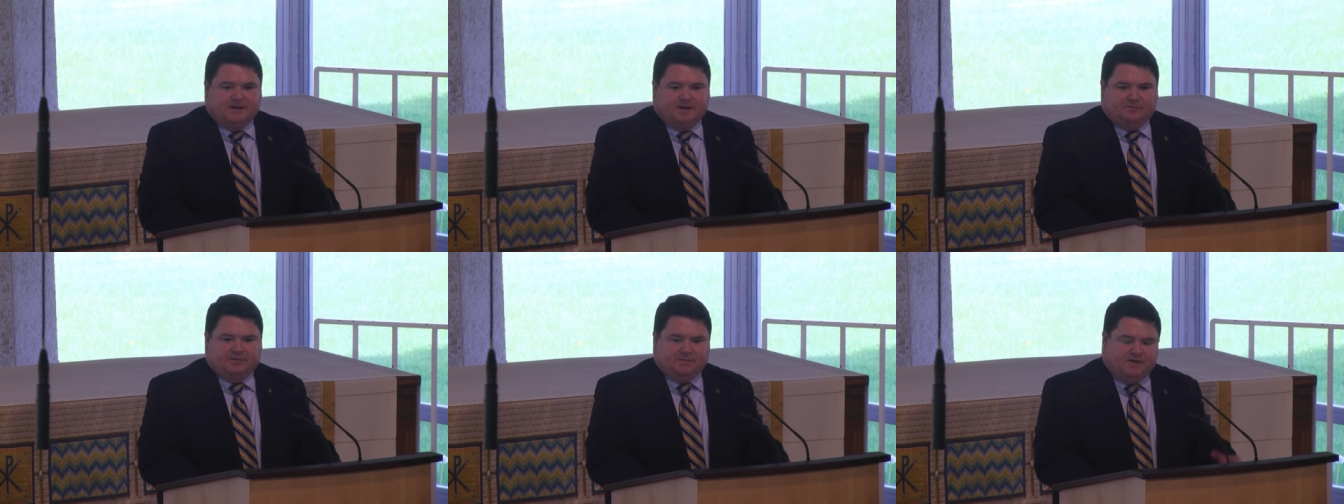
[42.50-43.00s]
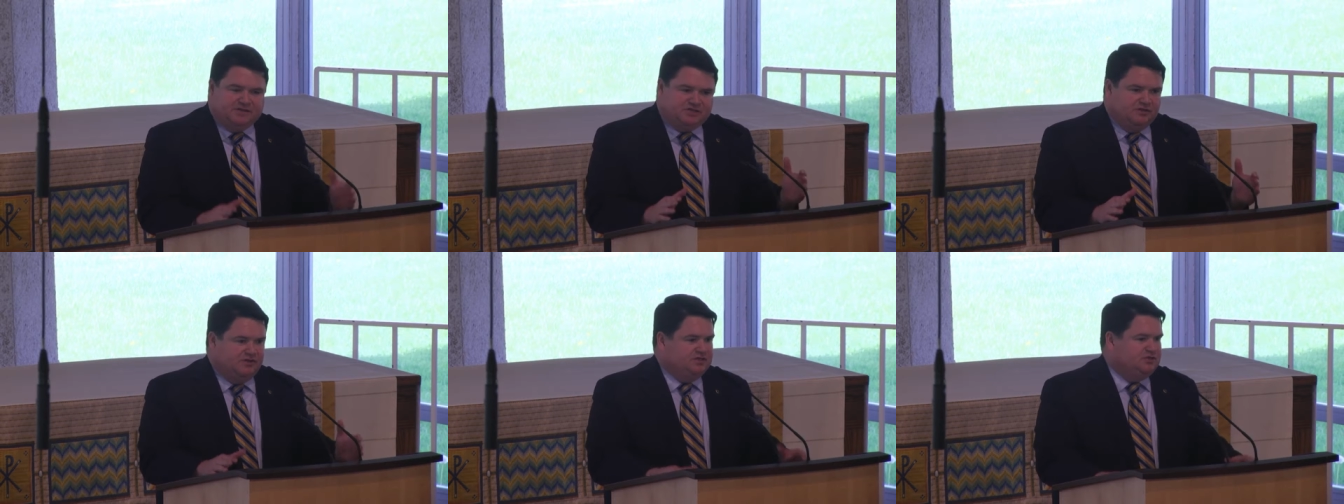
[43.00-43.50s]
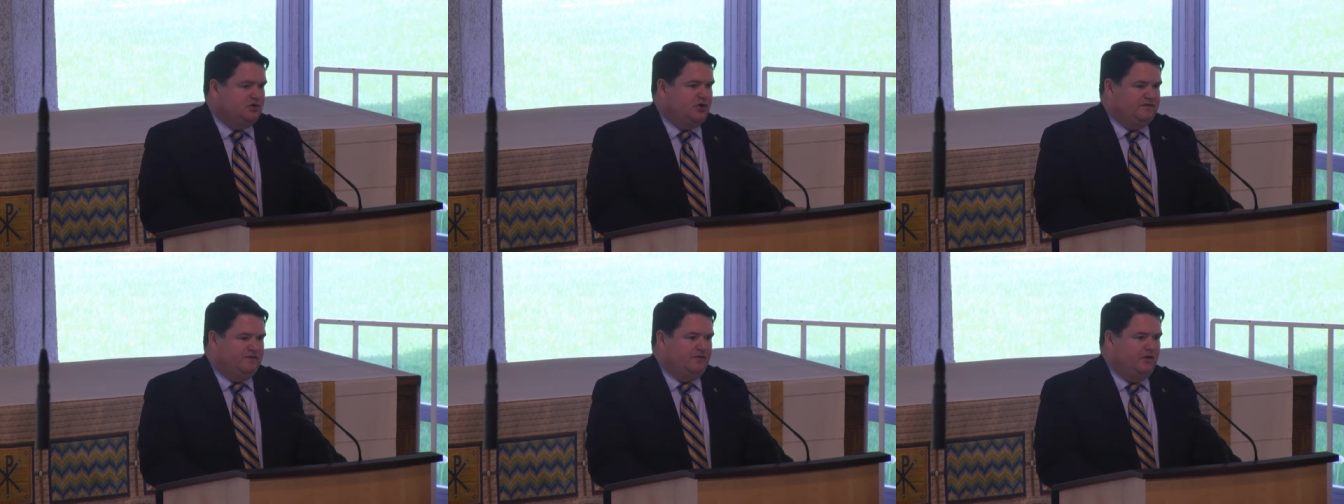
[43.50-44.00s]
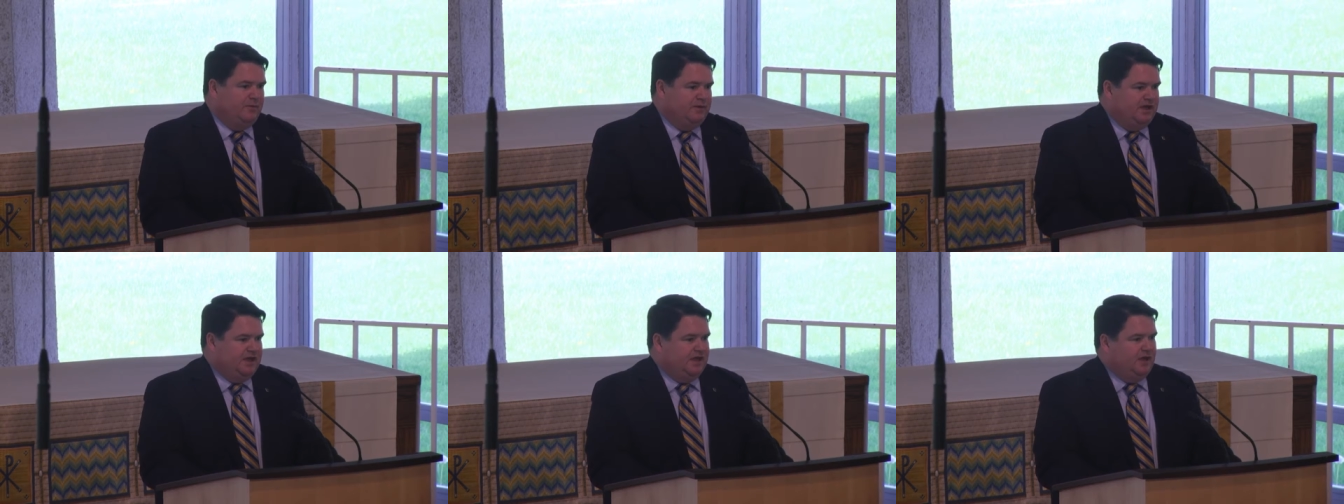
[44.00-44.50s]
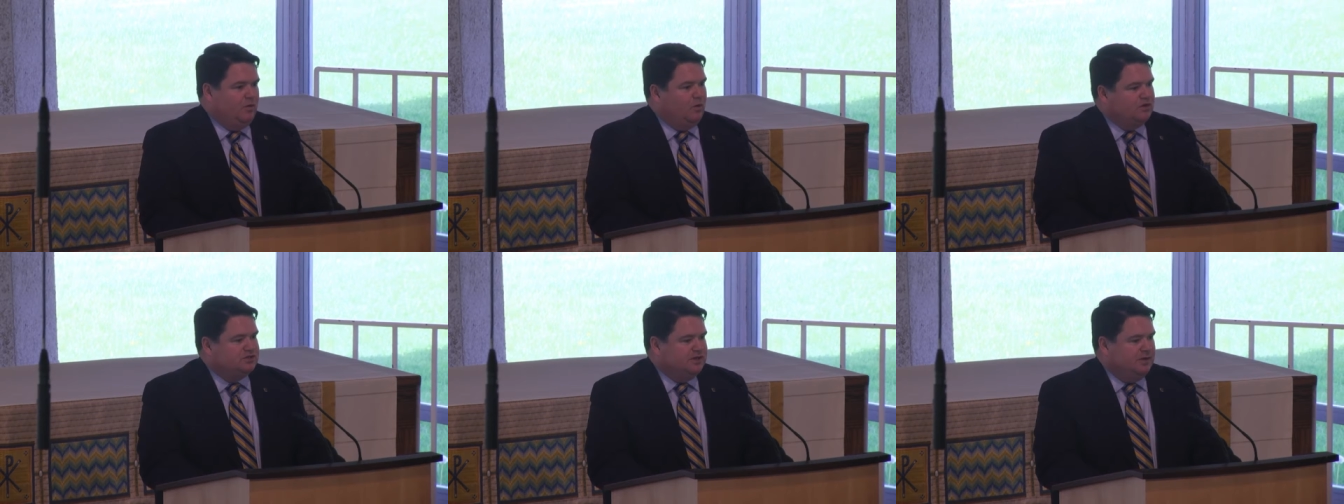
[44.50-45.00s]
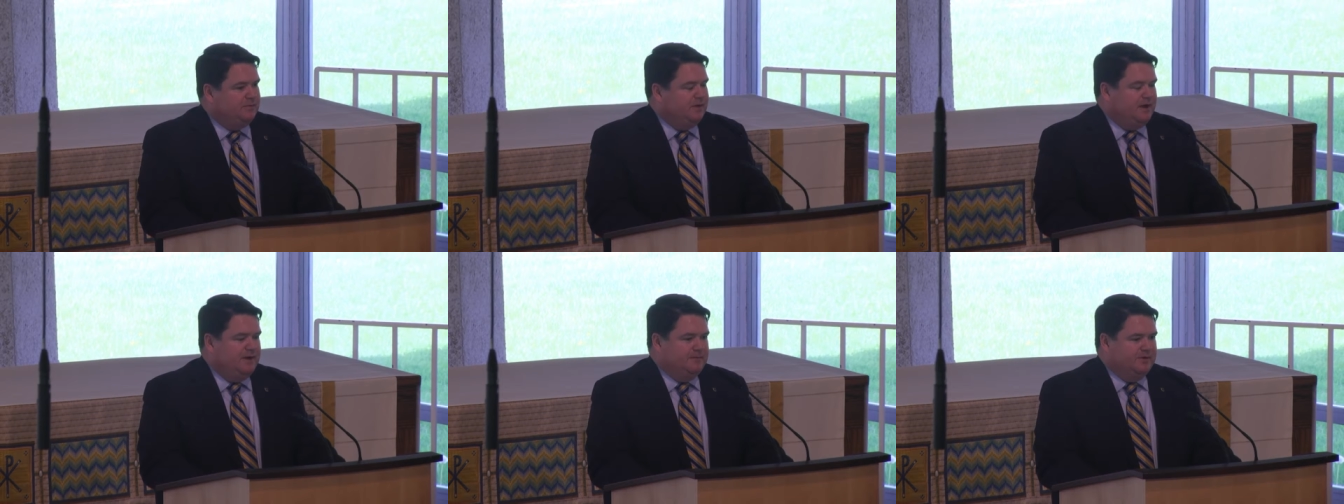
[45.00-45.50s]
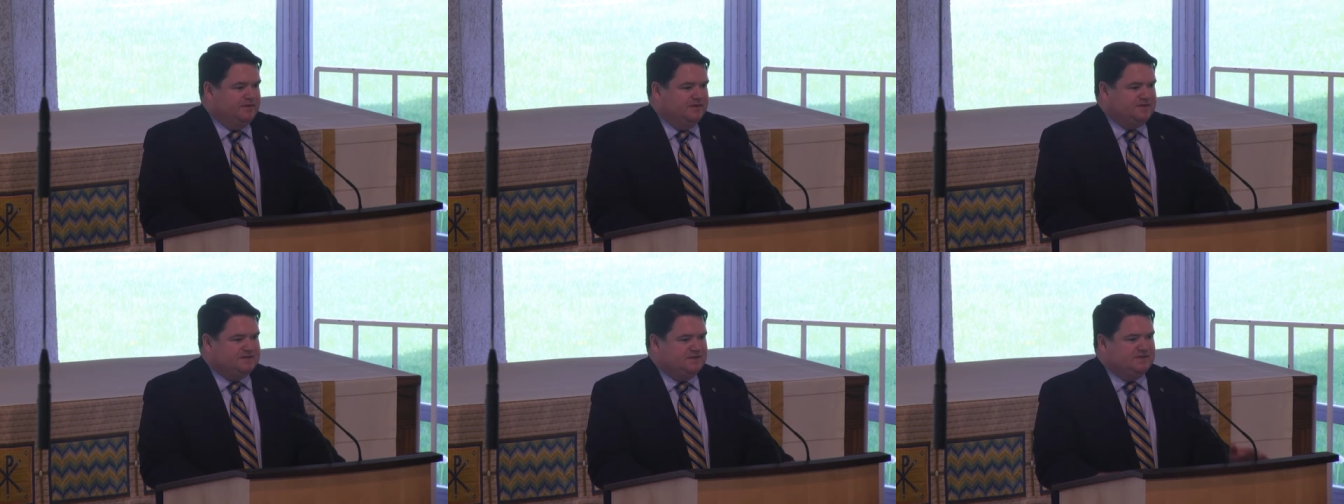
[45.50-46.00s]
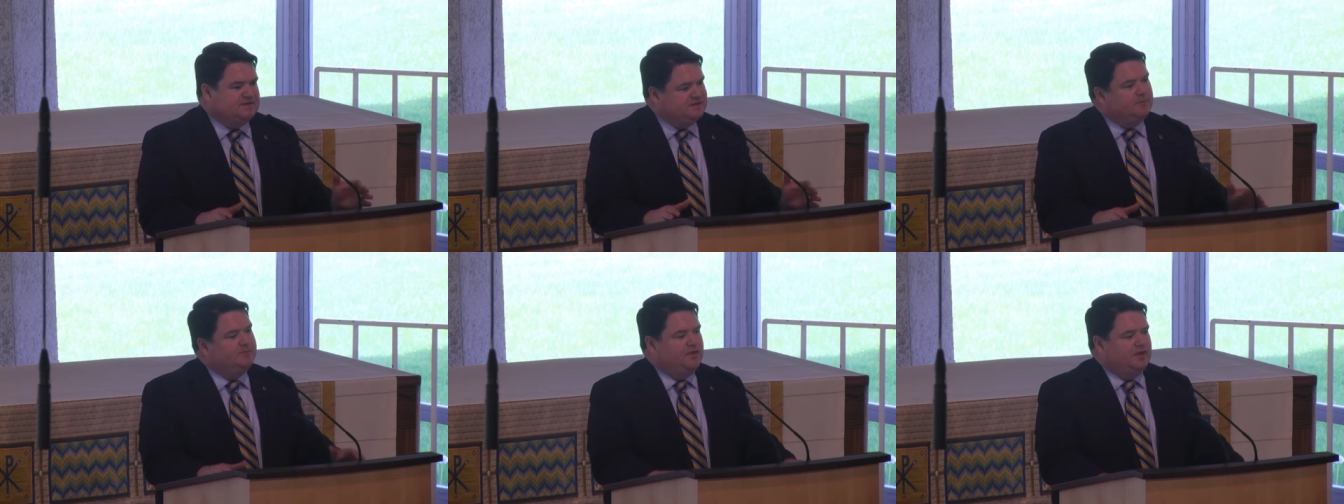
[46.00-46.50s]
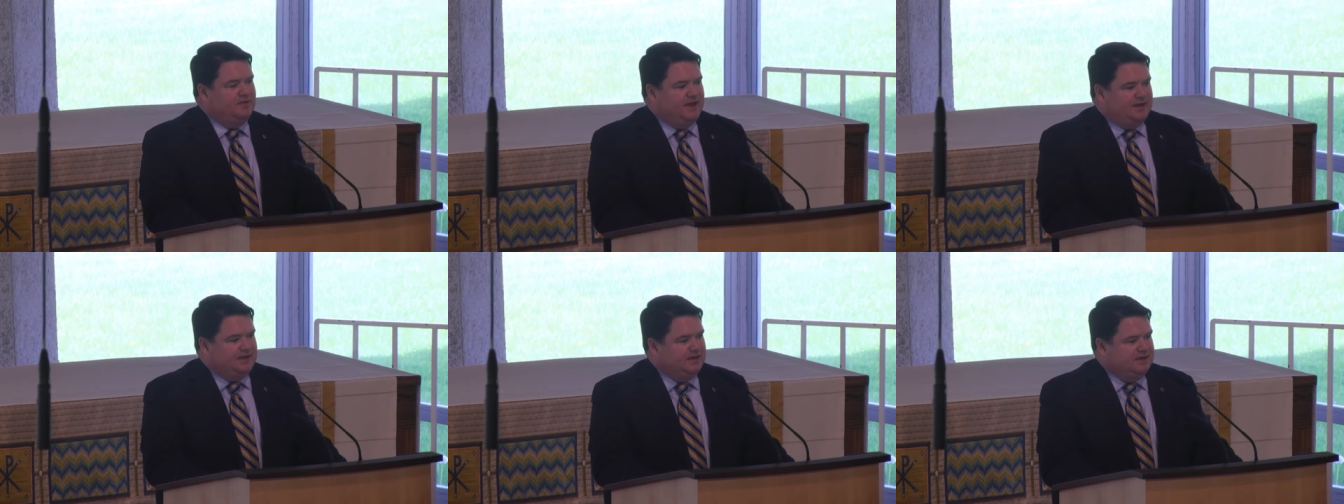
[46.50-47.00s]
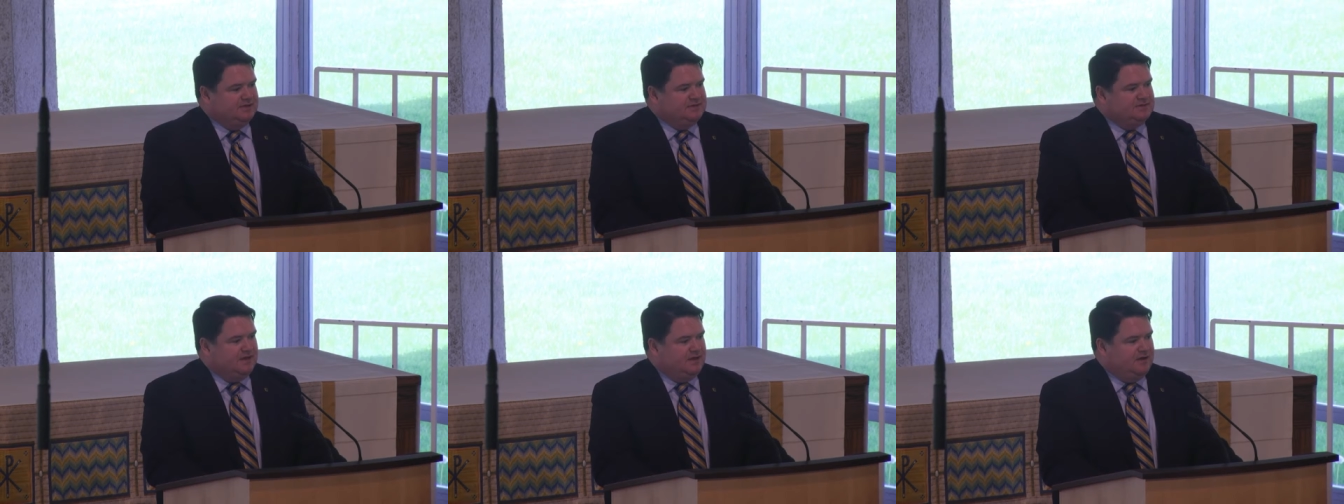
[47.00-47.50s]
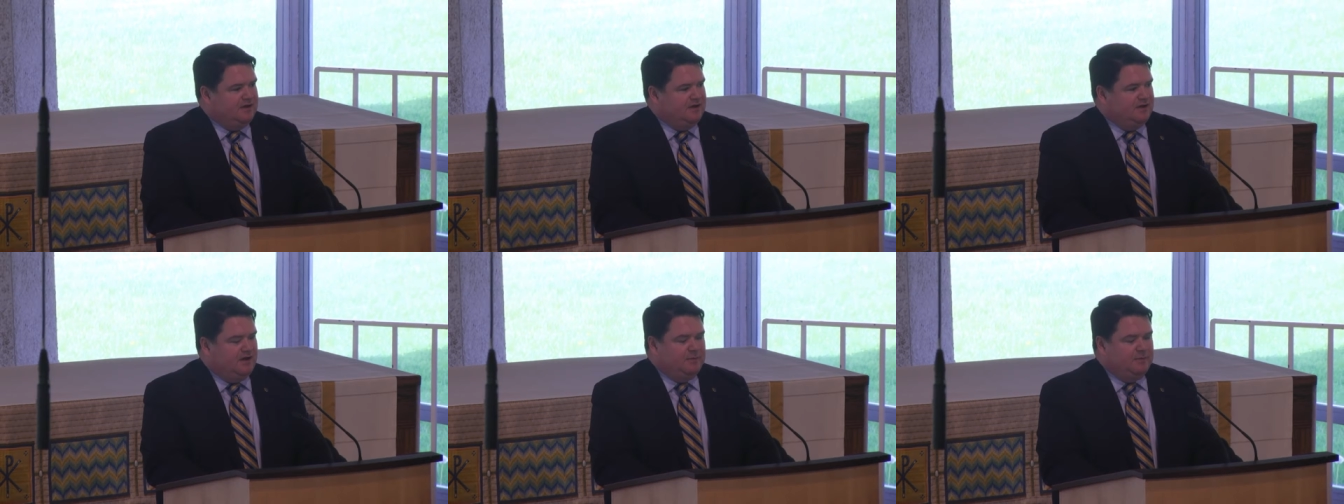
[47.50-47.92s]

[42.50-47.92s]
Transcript: um, I mentioned this at the very beginning of worship, um, but this is something that is a, uh,